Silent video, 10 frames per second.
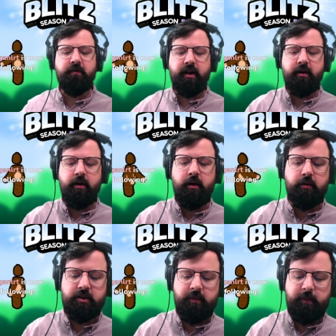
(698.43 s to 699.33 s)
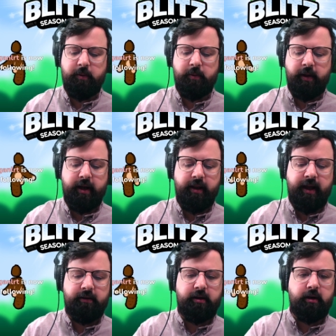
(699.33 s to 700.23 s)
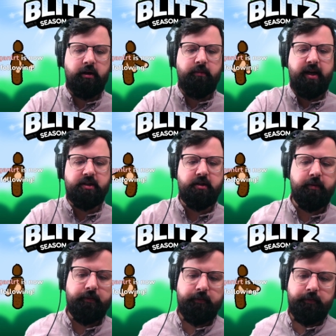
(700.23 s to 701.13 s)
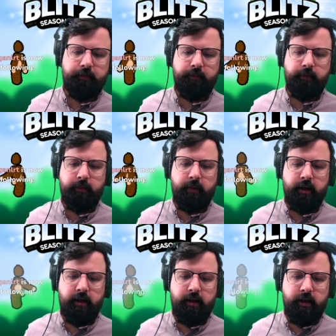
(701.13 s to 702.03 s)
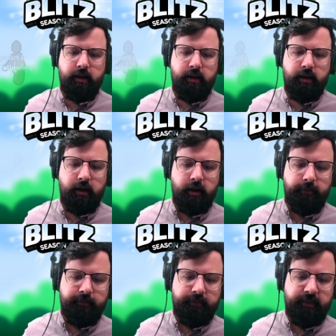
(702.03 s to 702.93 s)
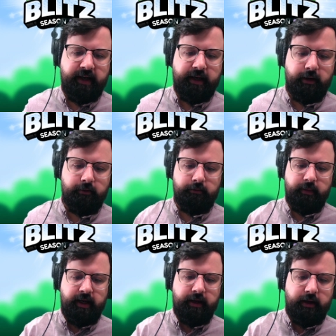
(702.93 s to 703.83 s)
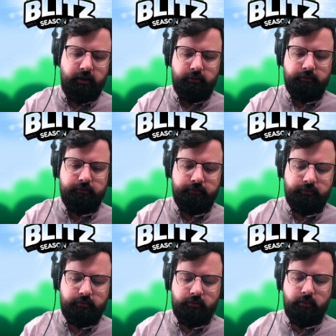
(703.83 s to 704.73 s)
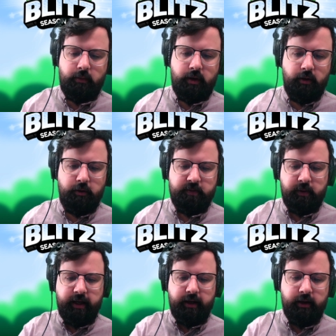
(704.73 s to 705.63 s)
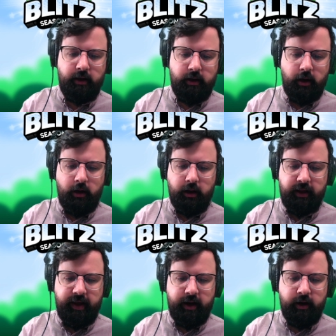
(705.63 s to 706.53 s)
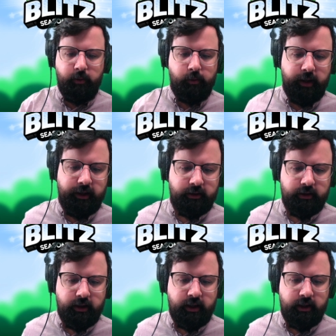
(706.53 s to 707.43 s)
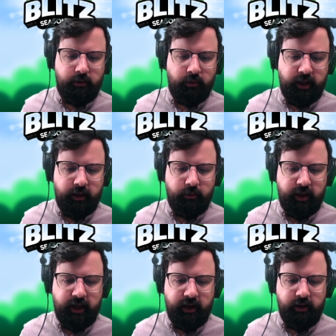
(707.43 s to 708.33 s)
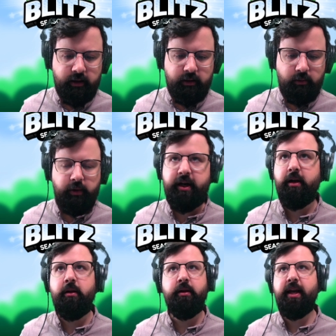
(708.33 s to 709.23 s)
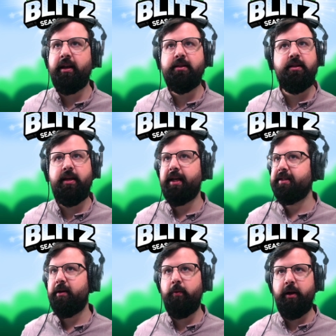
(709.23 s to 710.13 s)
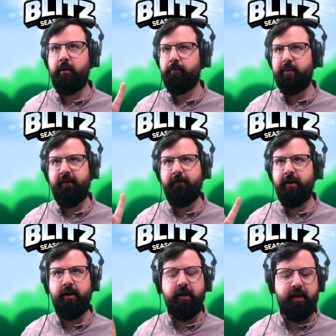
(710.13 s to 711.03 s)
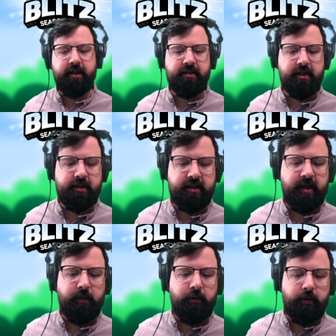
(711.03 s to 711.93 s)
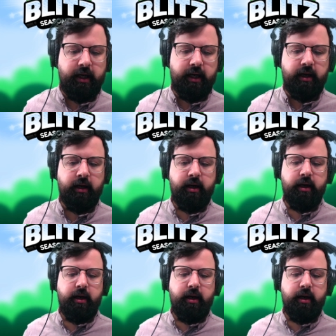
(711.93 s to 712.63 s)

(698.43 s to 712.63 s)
for now. Uh oh, too many people playing. That looked like a good match, though. Oh, it gone. It gone. Who's playing? Oh, look at that. Renal, uh, Re Rena. Renal. Can't, can't say renal. Definitely not. That's not the same. Rena.